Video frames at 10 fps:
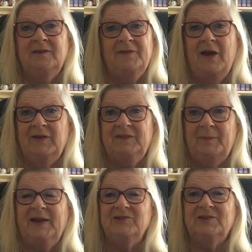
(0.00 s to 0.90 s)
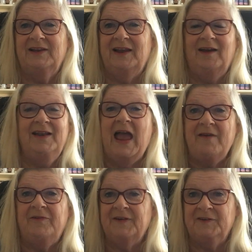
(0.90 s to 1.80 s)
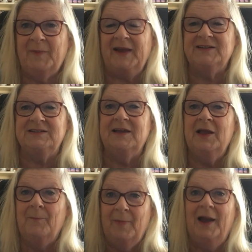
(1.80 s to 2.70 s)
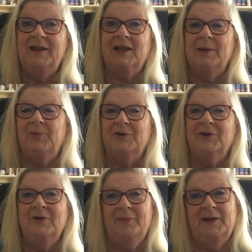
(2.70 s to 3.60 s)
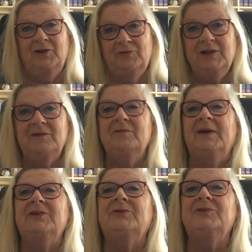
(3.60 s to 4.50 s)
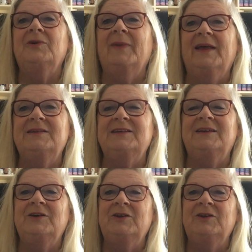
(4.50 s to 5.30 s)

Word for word: very special. I, I never expected my little book that I'd written for my daughter Mandy,